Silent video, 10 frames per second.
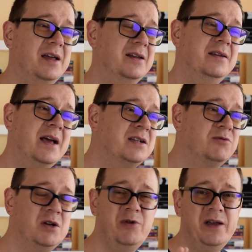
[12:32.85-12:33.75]
In the
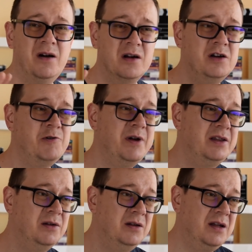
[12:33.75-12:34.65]
next one we are
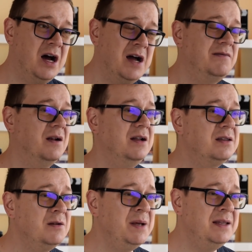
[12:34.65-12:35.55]
going to dive a
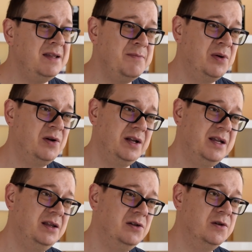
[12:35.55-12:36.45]
little bit deeper
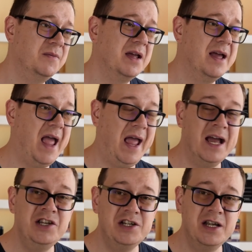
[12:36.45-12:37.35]
into
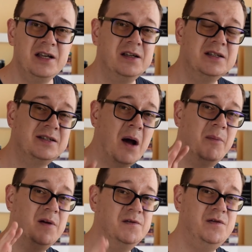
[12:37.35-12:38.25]
edging
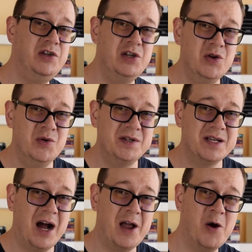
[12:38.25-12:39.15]
some
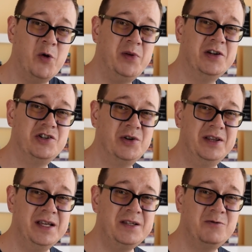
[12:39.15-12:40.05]
views. I hope you
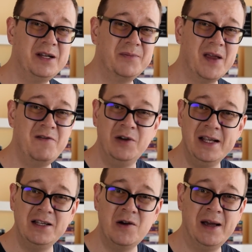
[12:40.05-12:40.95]
enjoyed this one. If you
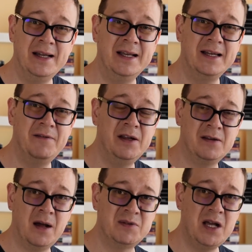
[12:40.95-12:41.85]
did, go ahead and give it a
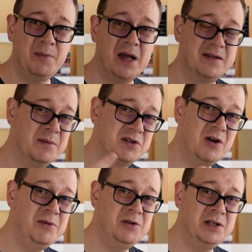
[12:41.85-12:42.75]
thumbs up,
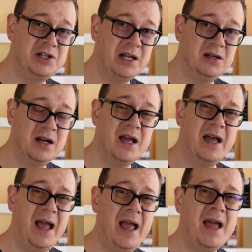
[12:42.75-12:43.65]
subscribe to the channel,
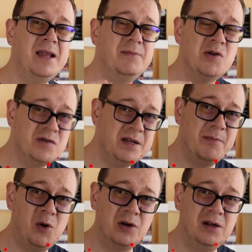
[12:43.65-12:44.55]
and most
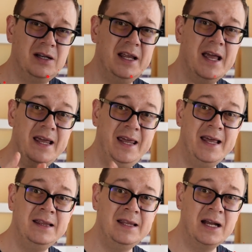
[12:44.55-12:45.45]
importantly,
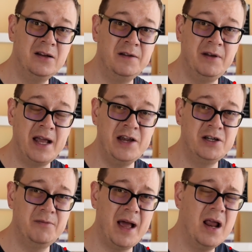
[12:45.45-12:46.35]
hit that
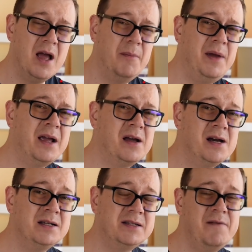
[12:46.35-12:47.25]
notification bell
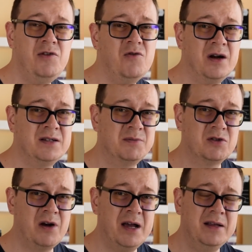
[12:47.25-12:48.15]
because if you are
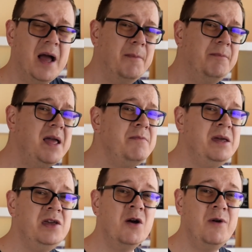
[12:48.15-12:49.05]
subscribed,
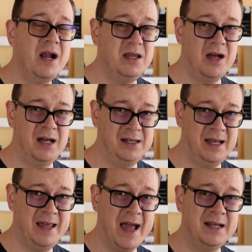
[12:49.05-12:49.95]
maybe you will
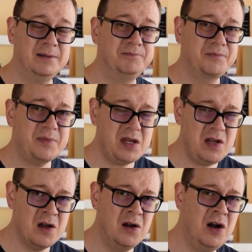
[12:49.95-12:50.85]
not get
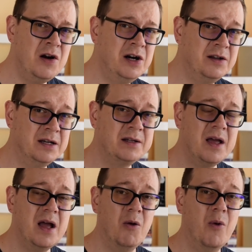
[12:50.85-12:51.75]
alerted
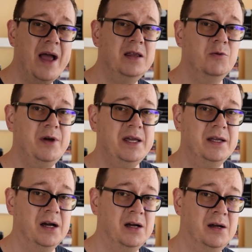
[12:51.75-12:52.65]
when
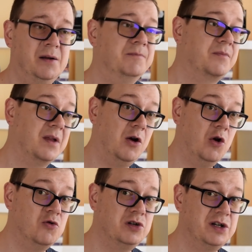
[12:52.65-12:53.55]
we uh,
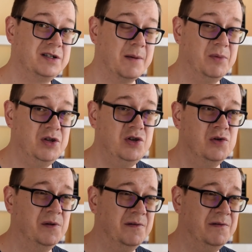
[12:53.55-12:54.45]
launch some
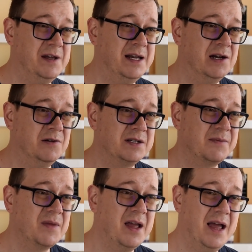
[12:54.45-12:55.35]
new videos.